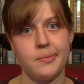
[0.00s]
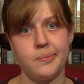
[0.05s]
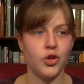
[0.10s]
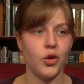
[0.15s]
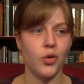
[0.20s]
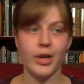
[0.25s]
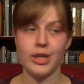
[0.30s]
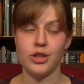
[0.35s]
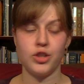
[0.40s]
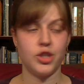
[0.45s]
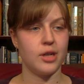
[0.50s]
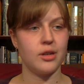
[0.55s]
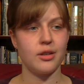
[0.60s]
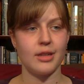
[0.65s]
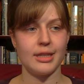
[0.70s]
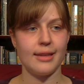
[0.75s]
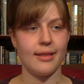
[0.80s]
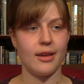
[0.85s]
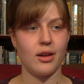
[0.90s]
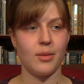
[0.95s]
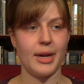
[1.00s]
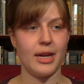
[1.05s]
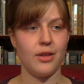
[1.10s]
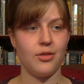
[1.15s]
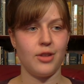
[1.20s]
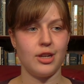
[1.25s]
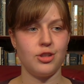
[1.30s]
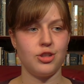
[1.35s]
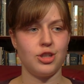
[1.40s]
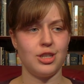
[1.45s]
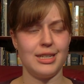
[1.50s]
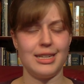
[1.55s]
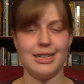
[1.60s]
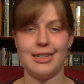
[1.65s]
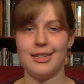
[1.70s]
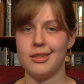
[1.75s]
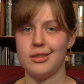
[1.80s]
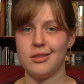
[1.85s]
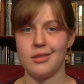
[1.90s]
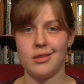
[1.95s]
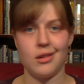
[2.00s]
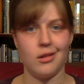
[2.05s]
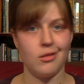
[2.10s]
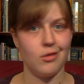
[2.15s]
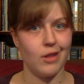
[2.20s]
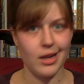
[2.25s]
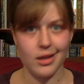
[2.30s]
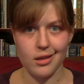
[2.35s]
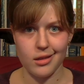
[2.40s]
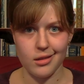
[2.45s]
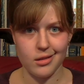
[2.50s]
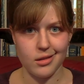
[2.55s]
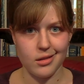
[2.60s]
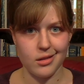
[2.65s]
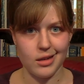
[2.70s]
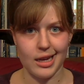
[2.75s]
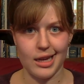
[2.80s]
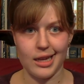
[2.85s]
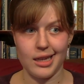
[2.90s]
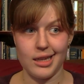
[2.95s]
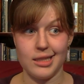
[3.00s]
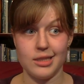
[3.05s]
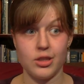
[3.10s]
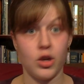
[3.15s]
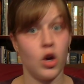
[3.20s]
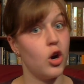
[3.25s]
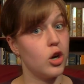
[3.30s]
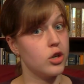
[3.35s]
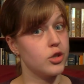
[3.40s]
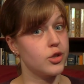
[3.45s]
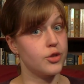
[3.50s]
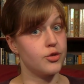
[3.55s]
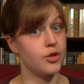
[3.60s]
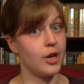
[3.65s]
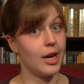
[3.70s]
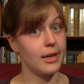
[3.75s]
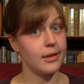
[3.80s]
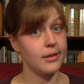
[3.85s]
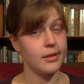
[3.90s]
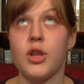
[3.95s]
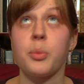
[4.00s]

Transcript: So generally their migration is irregular and hard to track.